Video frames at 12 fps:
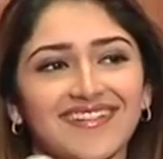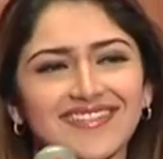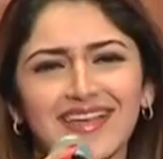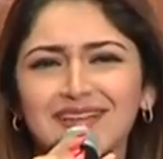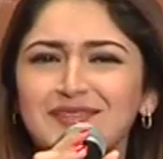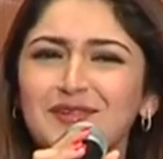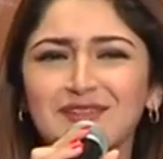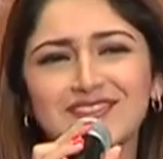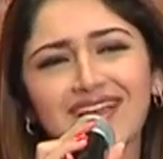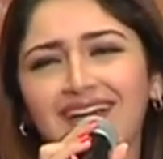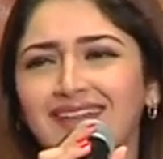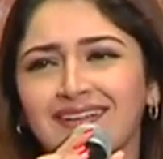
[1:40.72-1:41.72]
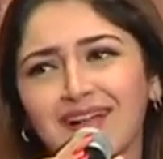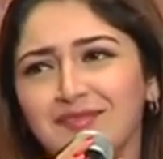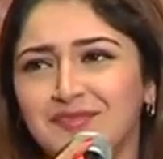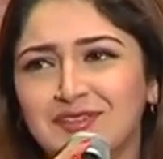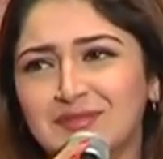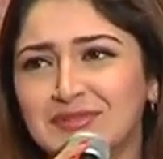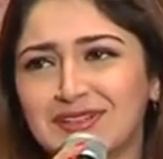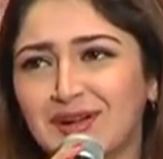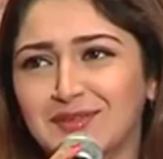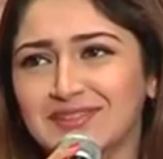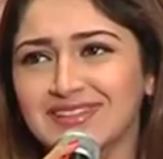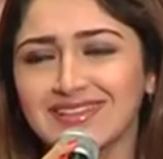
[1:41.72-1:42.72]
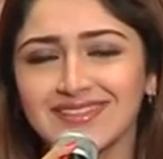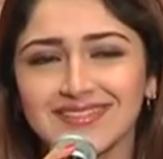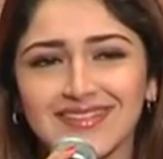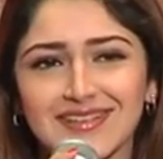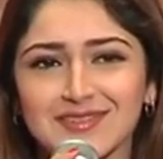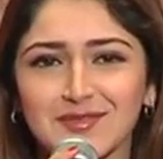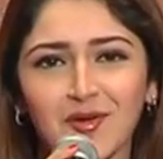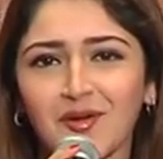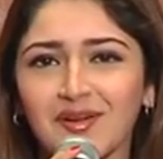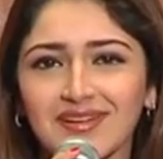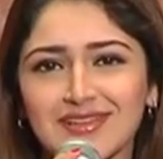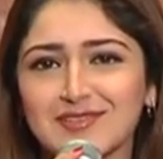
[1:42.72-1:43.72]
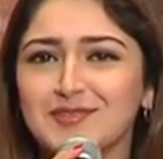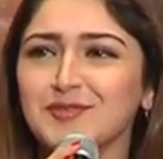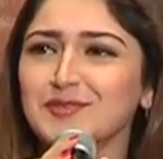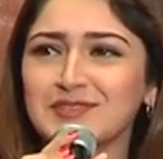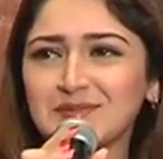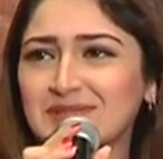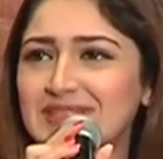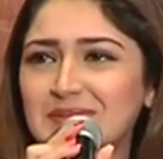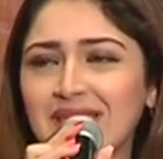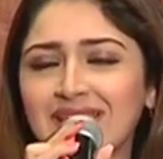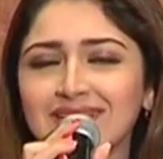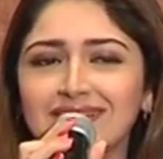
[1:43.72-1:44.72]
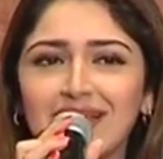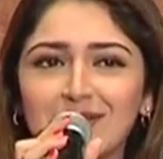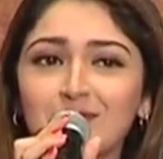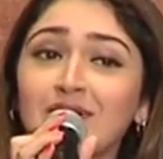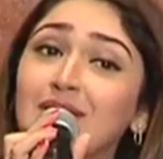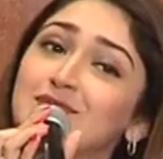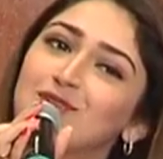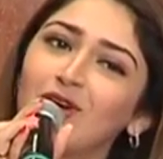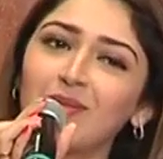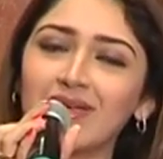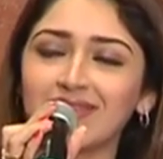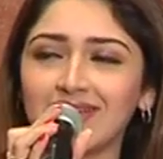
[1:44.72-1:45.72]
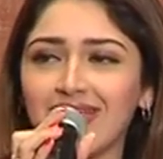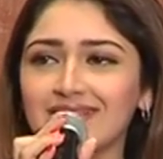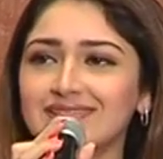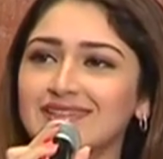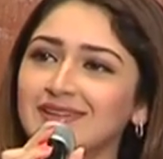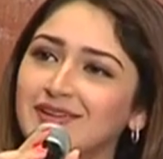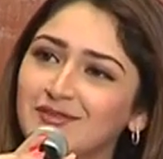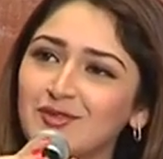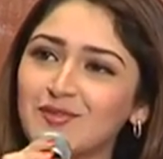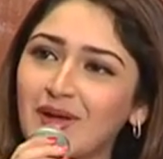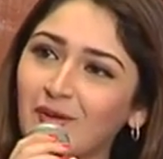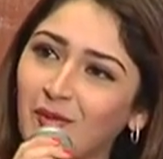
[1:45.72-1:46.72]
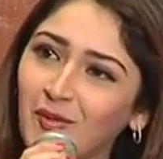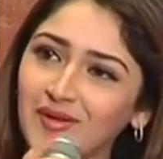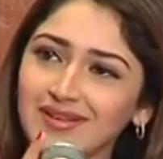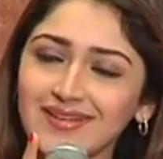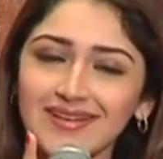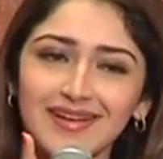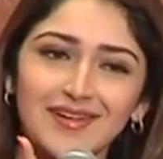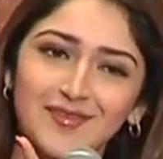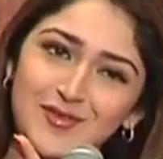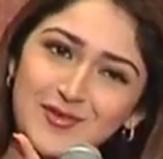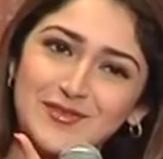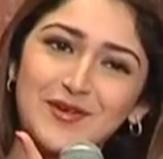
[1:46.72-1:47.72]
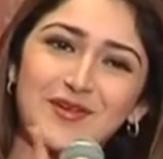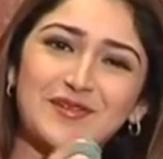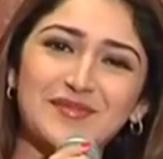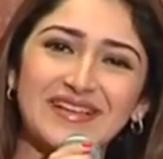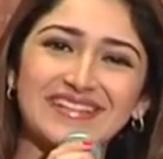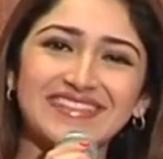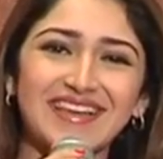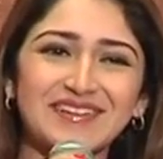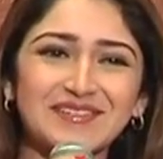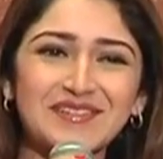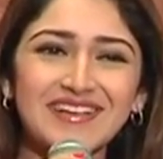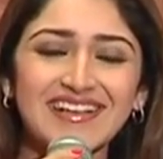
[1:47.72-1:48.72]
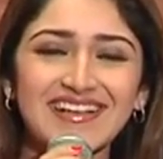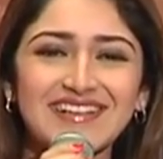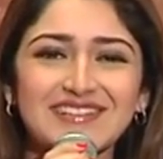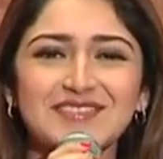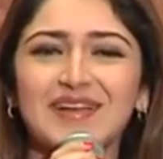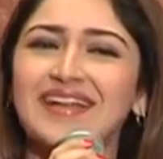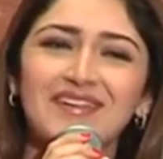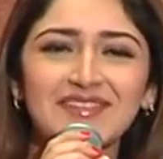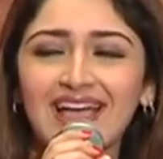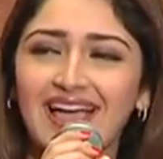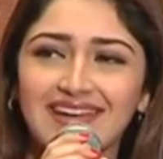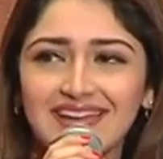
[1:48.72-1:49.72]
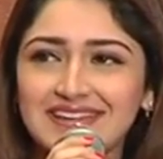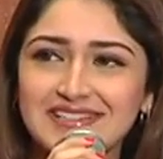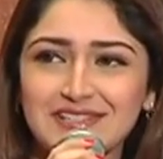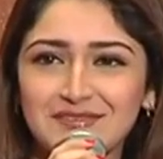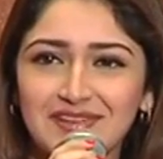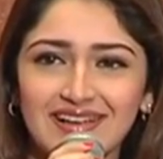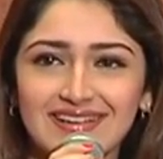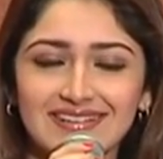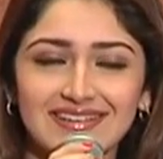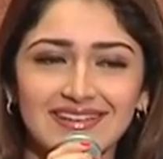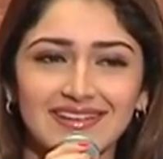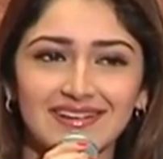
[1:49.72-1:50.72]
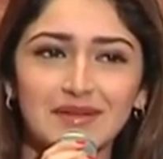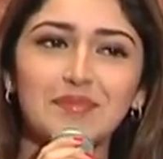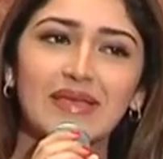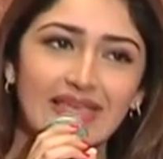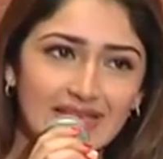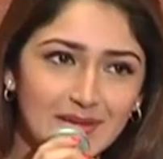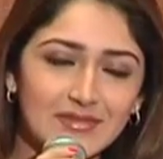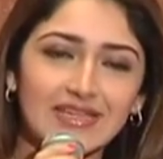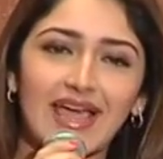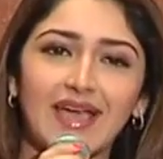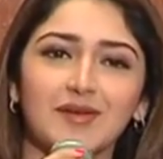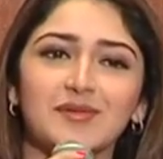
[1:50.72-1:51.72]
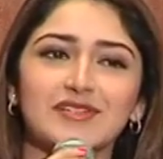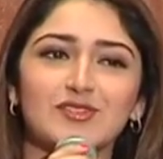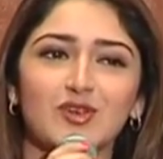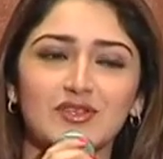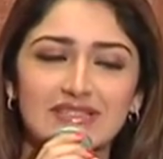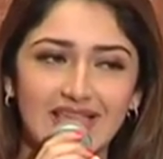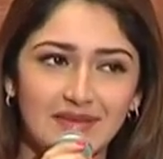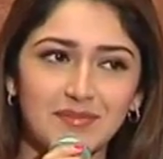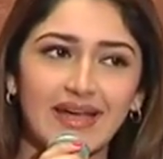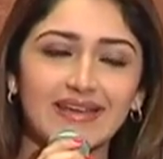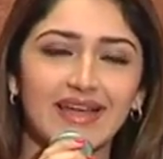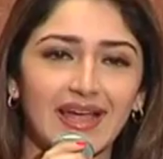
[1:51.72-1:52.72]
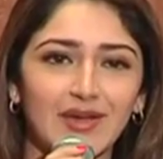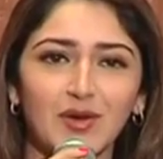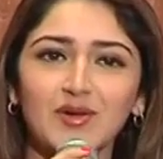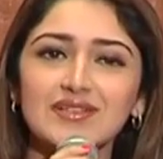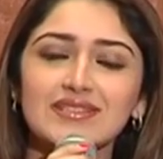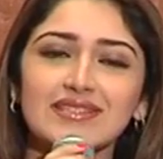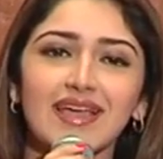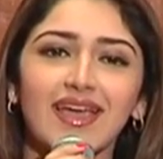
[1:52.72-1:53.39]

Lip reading: Telugu lo chala comfortable ga undi. There's no issues with speaking Telugu. I'm sure by the next interview, my whole interview is going to be in Telugu. So I never had any difficulty picking up the language or saying my dialogues.